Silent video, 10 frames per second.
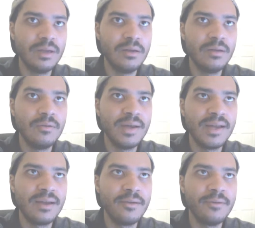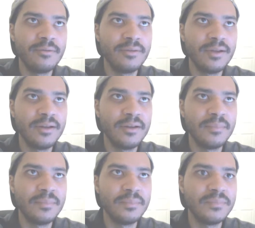oh wow,
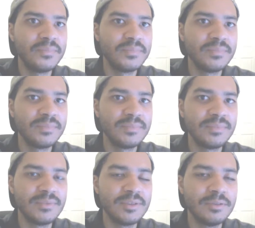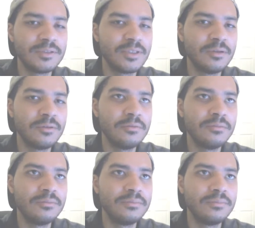um,
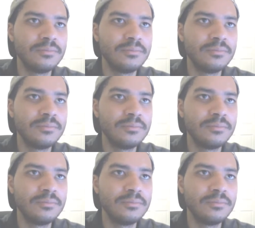so